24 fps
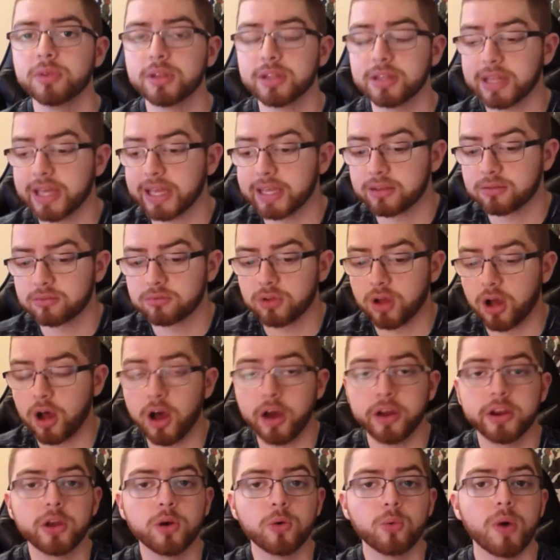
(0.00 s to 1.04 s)
like
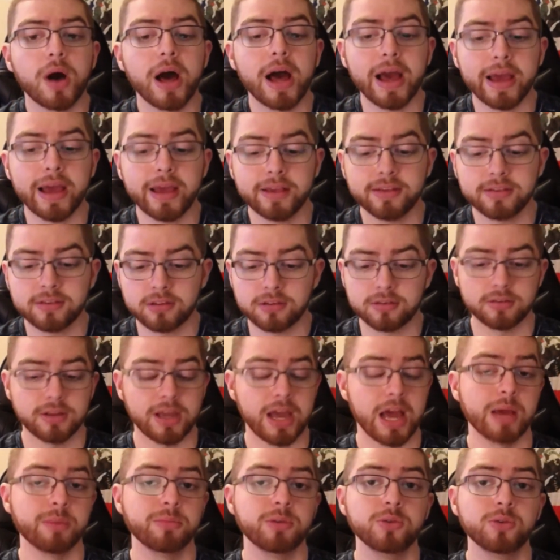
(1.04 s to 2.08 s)
audio-wise,
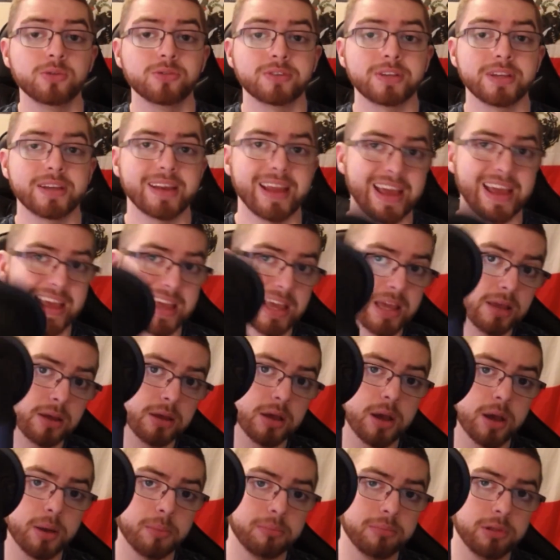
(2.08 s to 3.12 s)
I'm using a
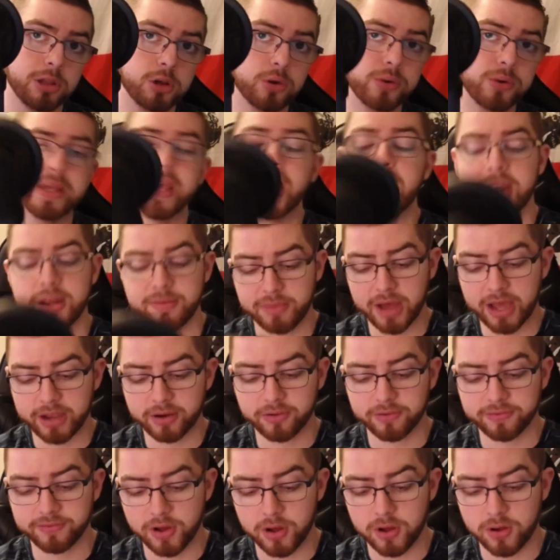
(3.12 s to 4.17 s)
Blue Yeti
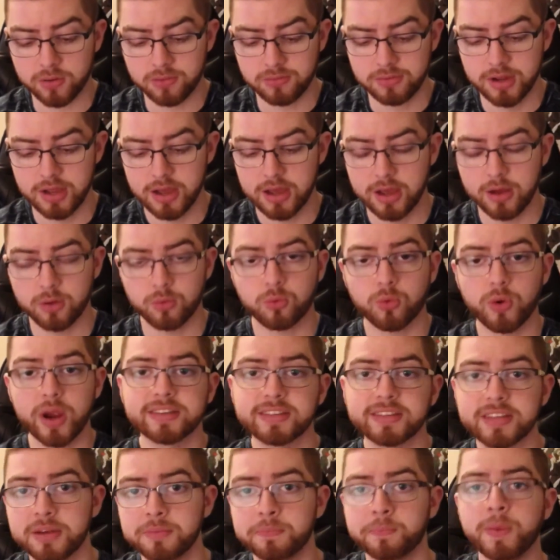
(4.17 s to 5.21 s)
microphone.
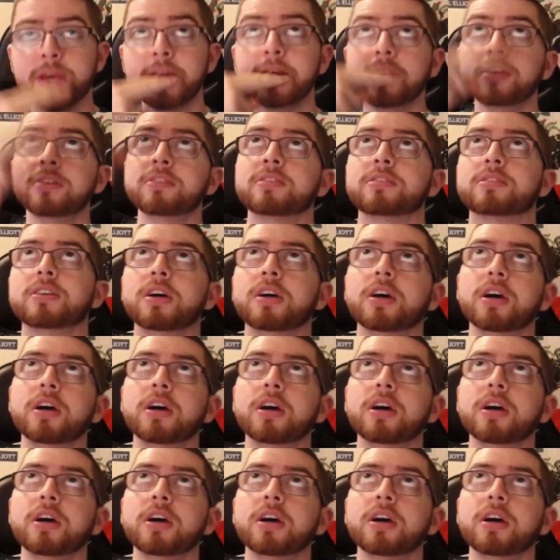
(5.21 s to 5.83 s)
Rest in peace.